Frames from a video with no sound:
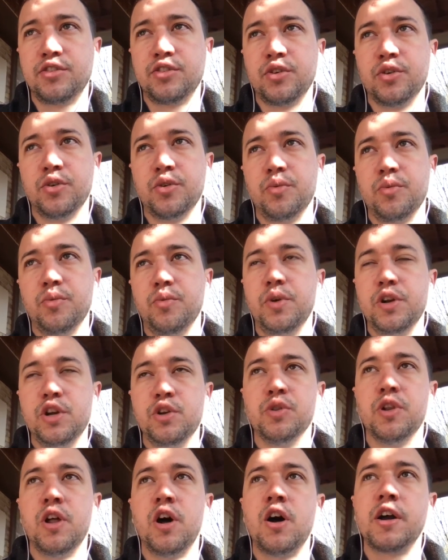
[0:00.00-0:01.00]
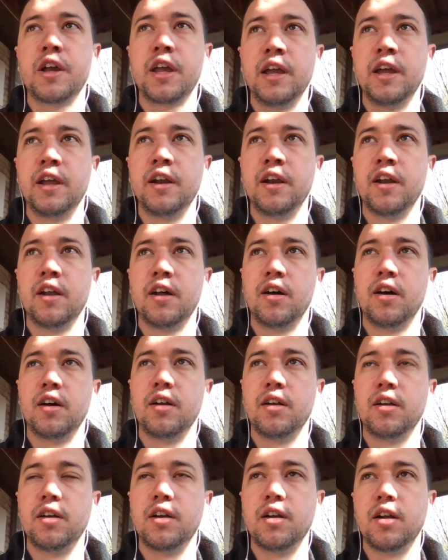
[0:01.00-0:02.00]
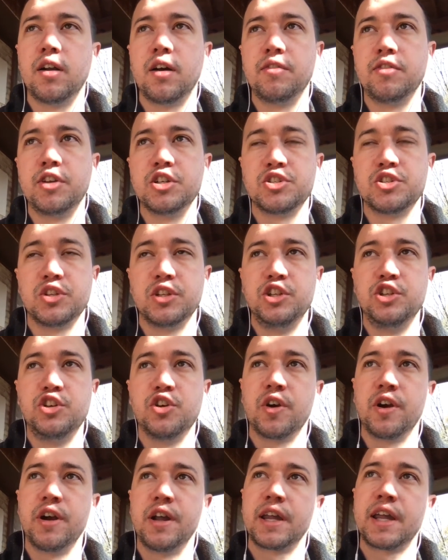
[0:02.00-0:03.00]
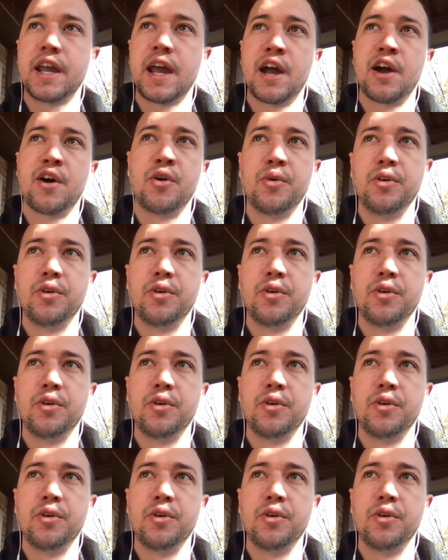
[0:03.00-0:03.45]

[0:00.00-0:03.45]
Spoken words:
So when you log in, obviously you're an account,